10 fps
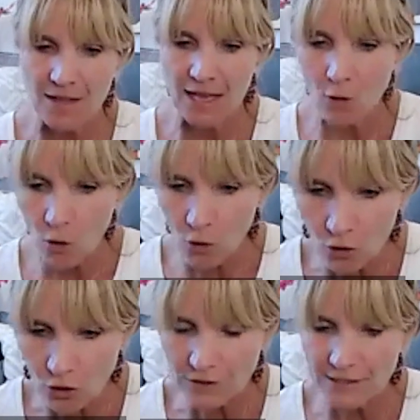and
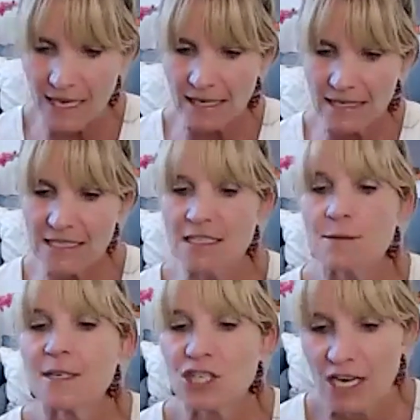old and needs
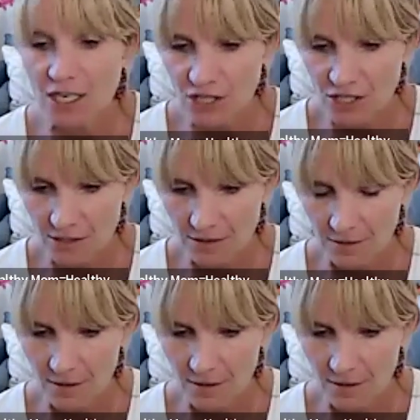to be changed?